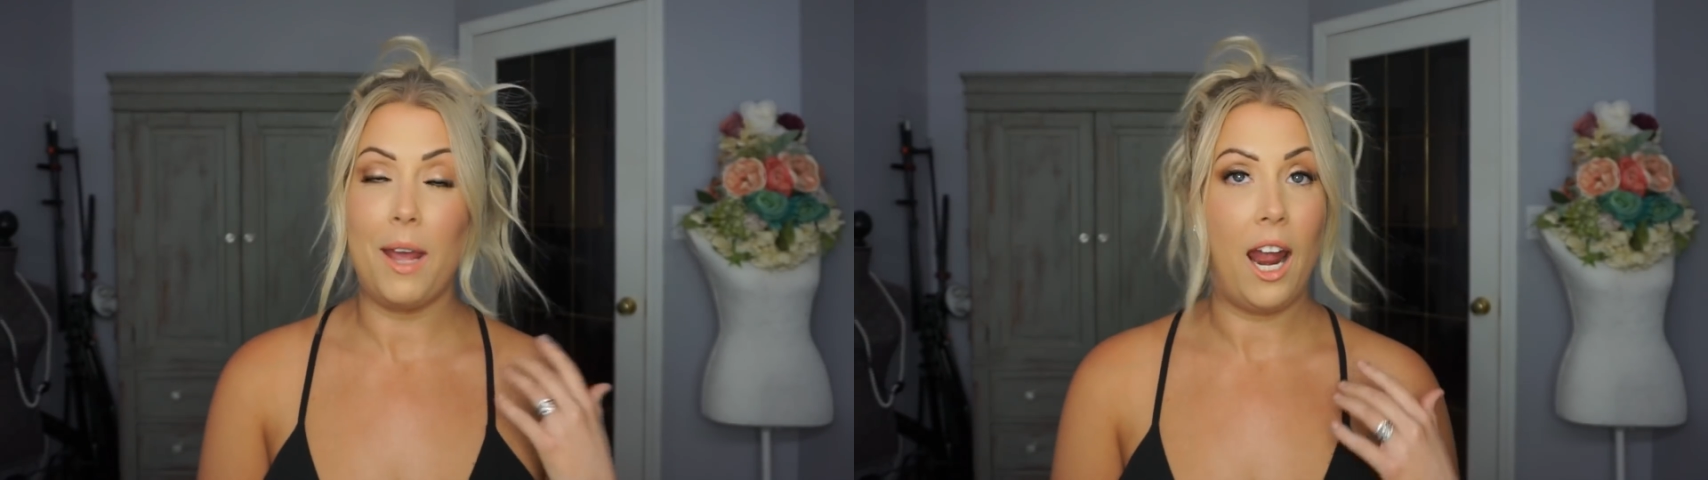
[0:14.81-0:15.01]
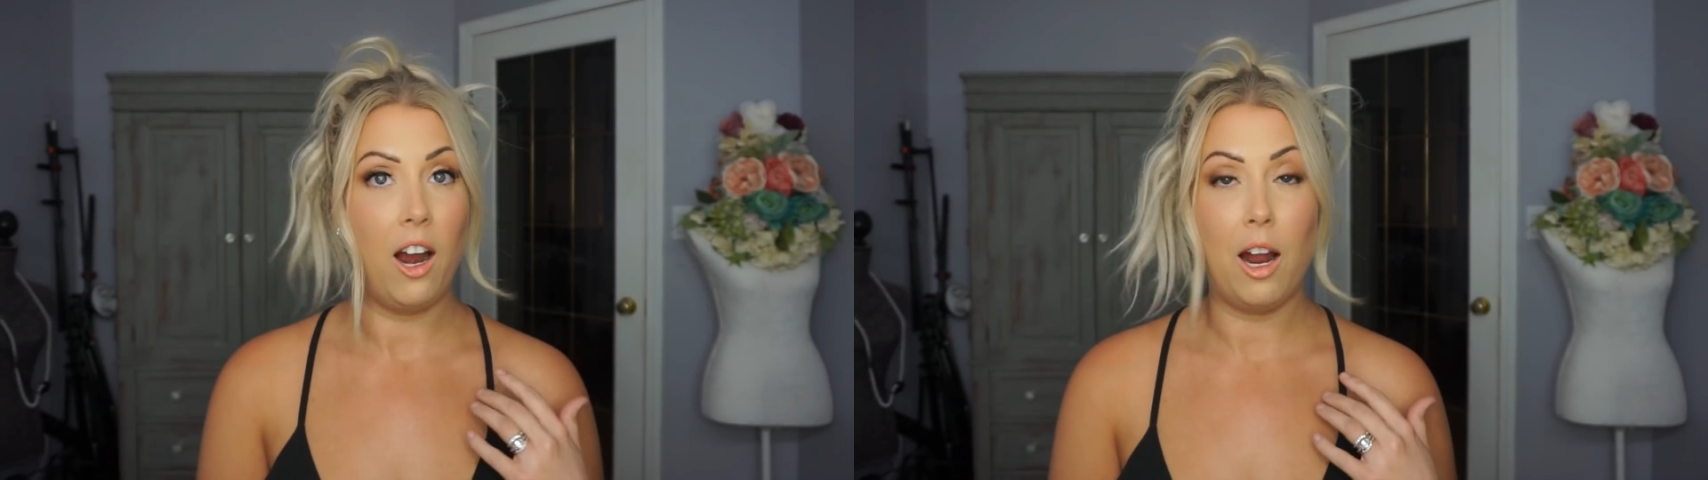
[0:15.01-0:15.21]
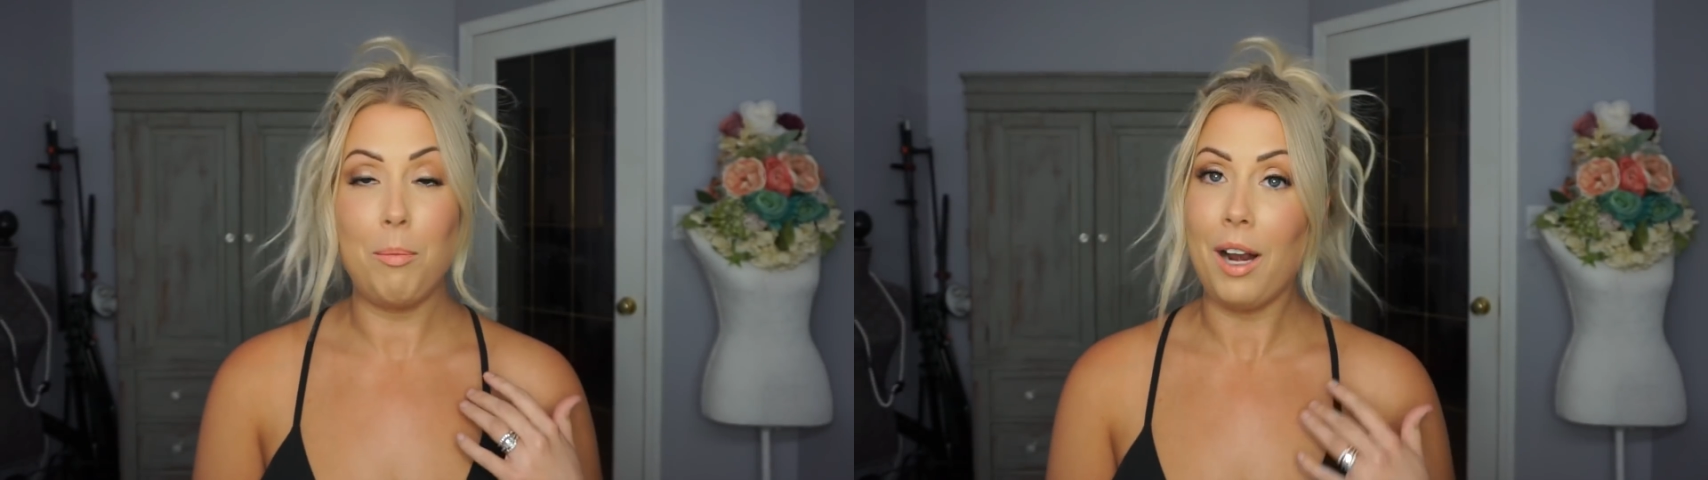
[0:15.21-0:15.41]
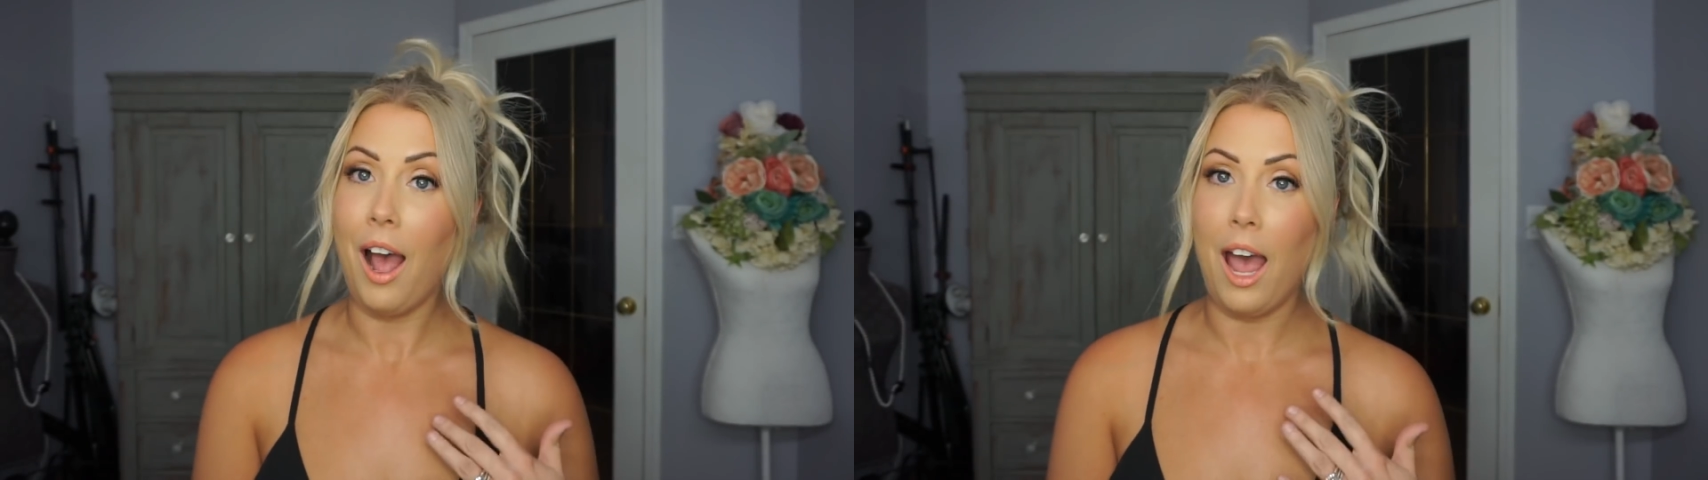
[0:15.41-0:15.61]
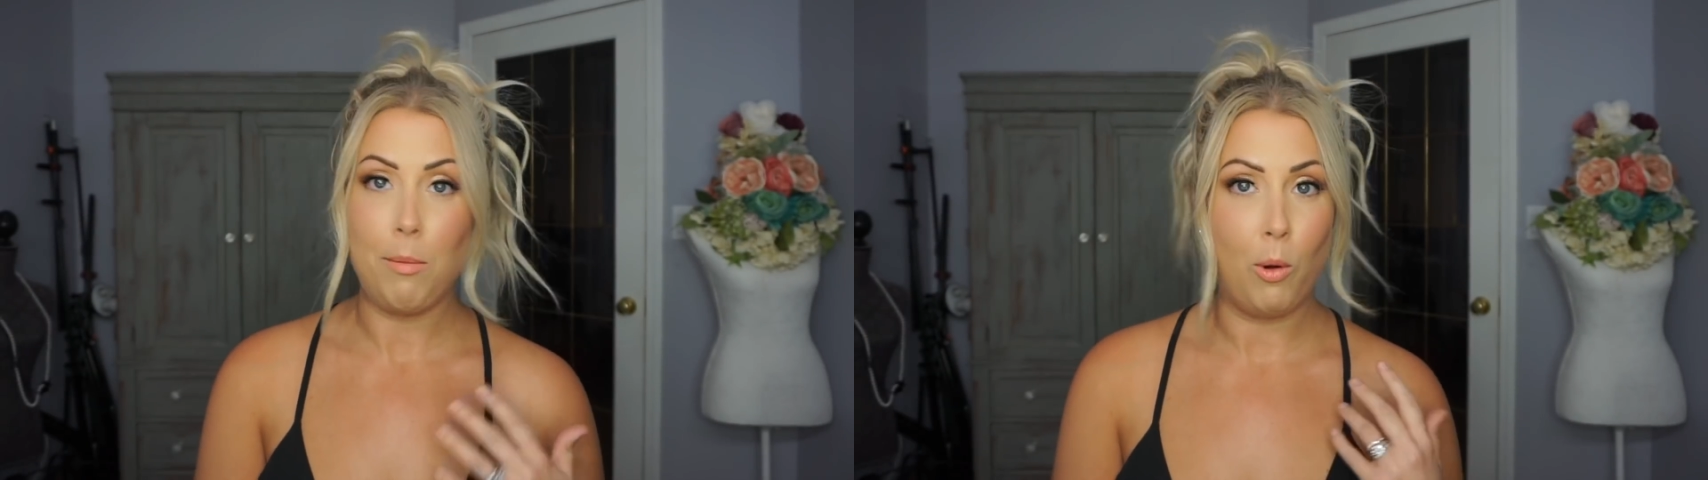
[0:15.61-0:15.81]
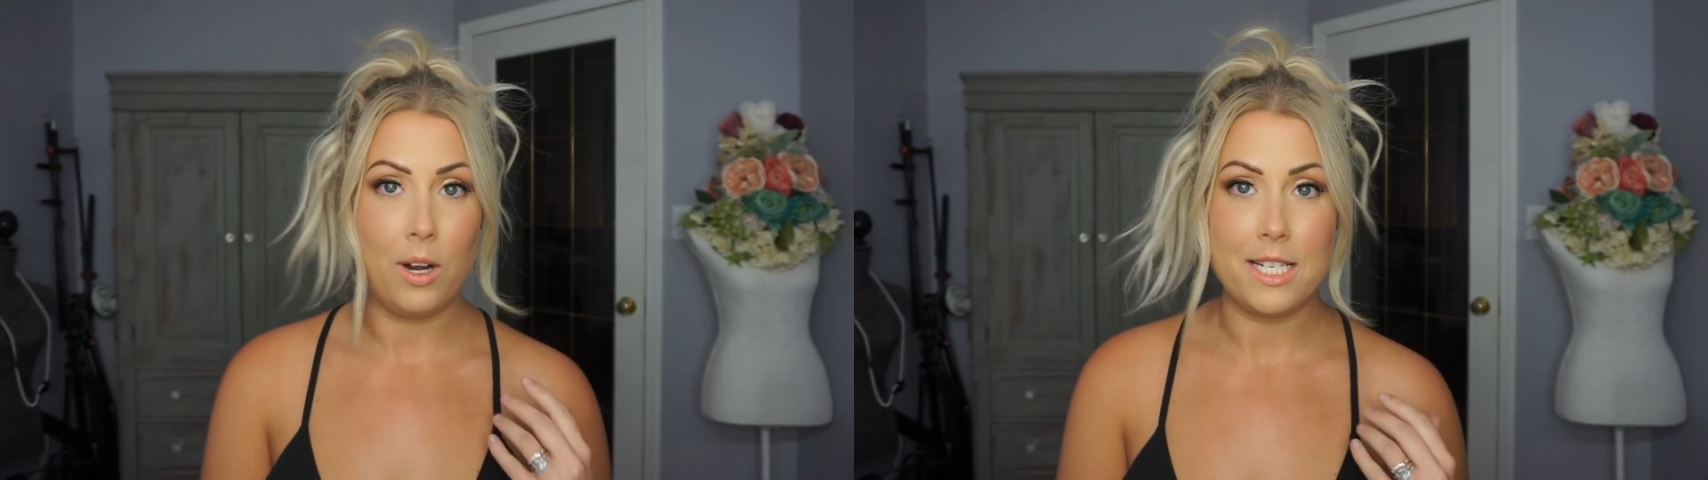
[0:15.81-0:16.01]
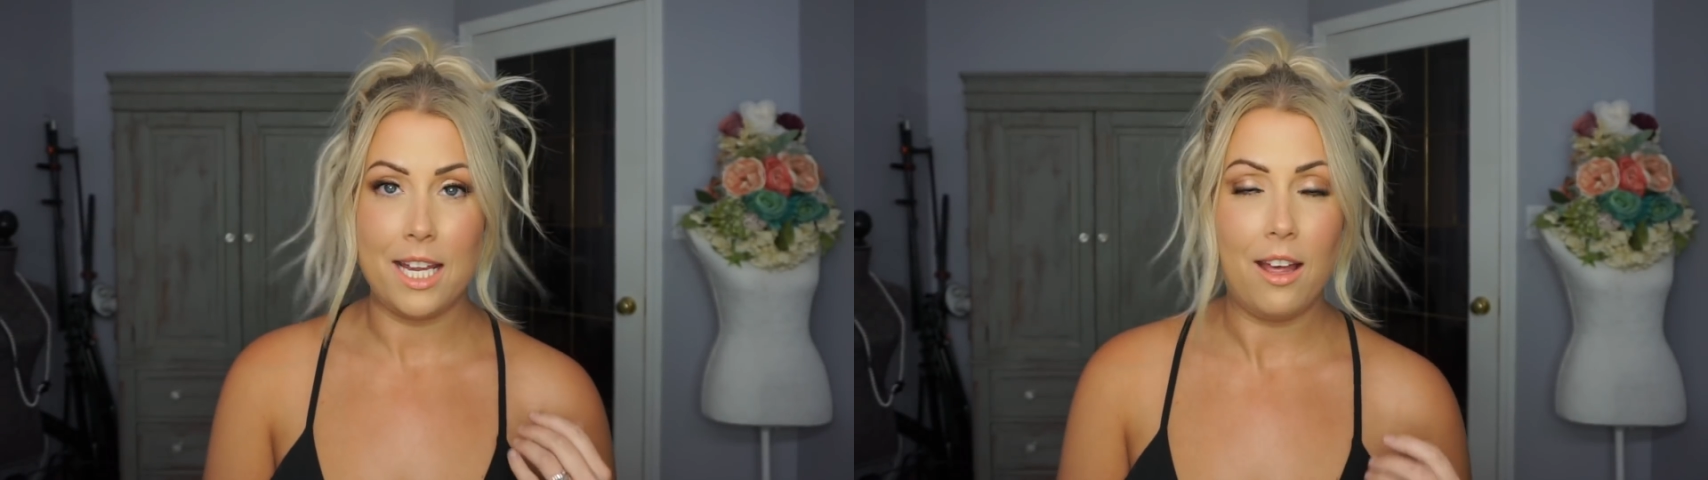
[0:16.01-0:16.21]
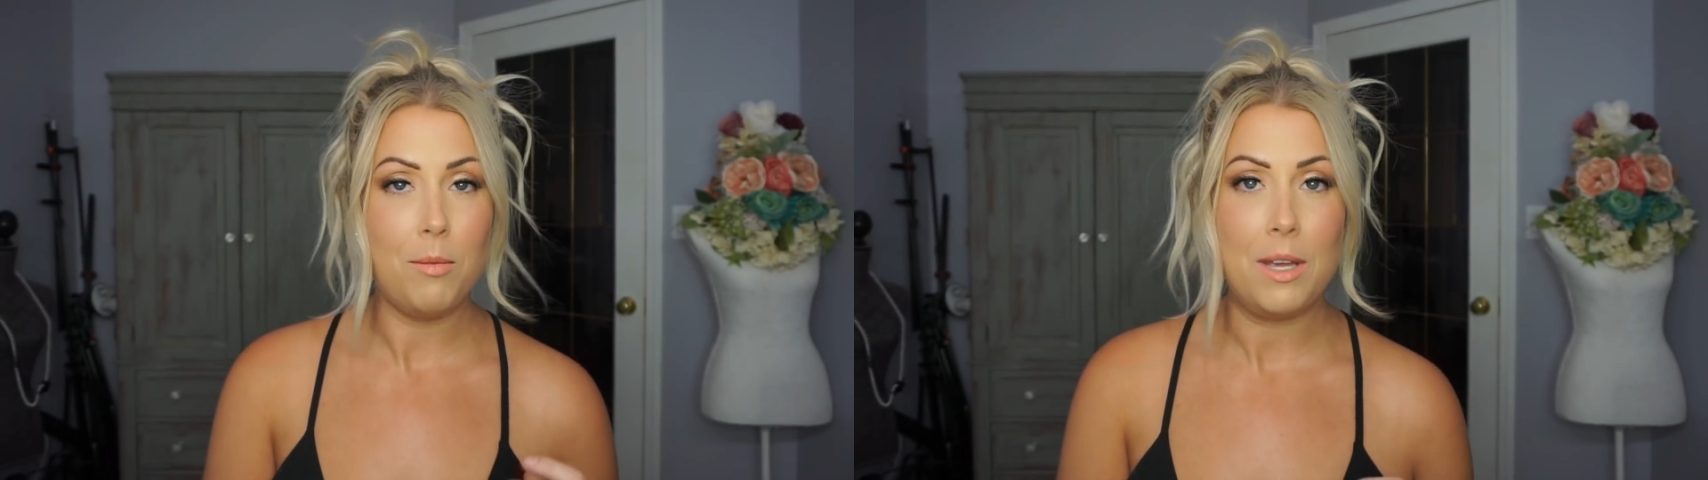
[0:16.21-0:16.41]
hair up in a high ponytail